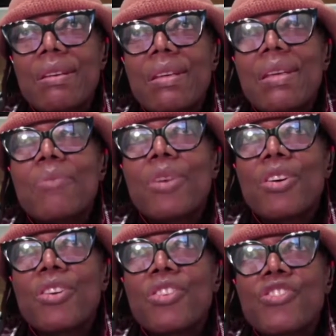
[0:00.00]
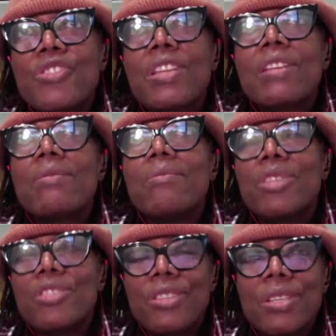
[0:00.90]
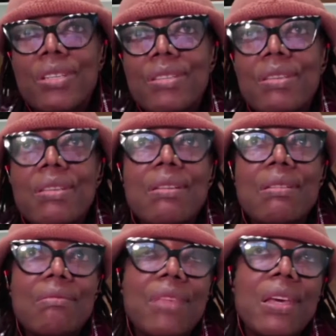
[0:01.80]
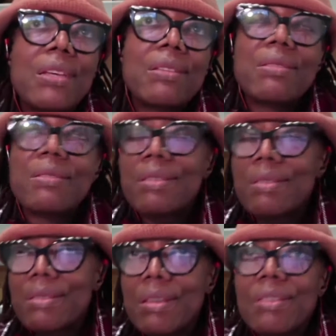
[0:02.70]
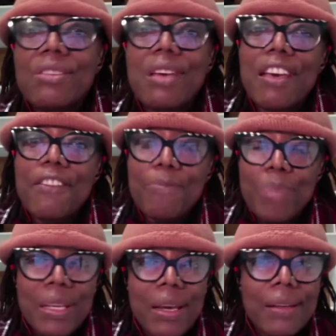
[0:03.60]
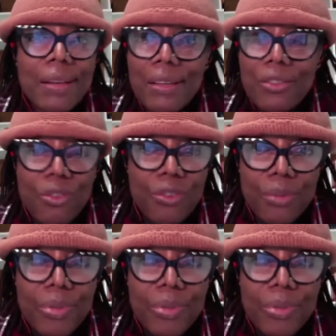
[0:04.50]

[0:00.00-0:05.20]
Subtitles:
emerged in modernity, that is said to have begun in Europe